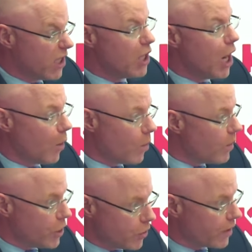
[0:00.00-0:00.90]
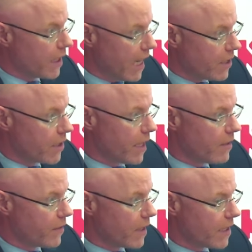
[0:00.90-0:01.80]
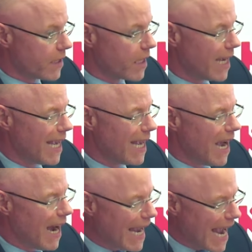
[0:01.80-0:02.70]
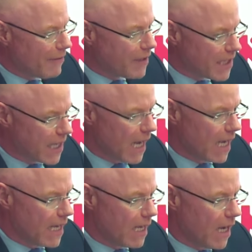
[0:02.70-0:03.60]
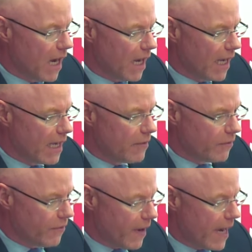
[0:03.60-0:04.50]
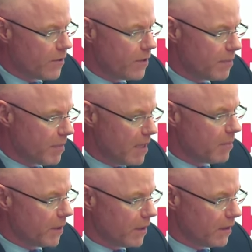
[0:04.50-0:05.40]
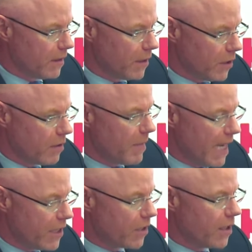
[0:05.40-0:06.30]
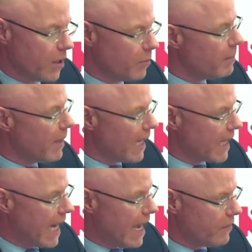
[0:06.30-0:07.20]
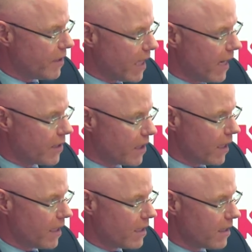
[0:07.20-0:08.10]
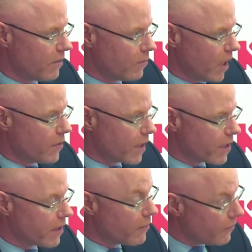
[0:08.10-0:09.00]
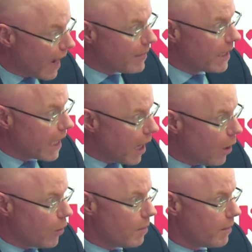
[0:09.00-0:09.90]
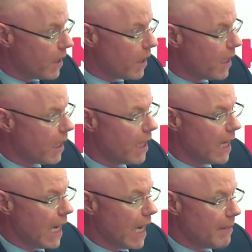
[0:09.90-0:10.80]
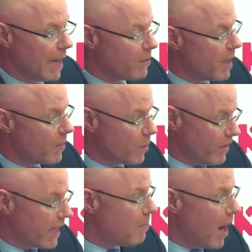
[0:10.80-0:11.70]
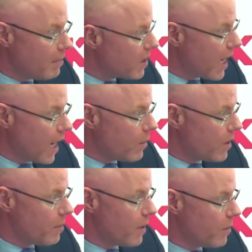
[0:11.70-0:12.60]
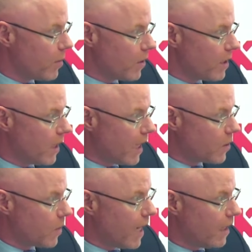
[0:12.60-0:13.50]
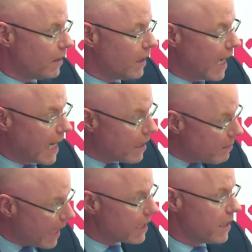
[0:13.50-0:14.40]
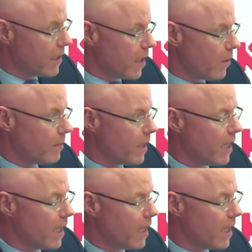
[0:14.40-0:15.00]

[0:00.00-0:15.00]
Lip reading: no, we shouldn't legislate for this. I have to say, I found people, young men turning up in balaclavas outside Roderick's family home. And remember, we've had a bomb scare, which has been reported at as well, at Helen McEntee's home.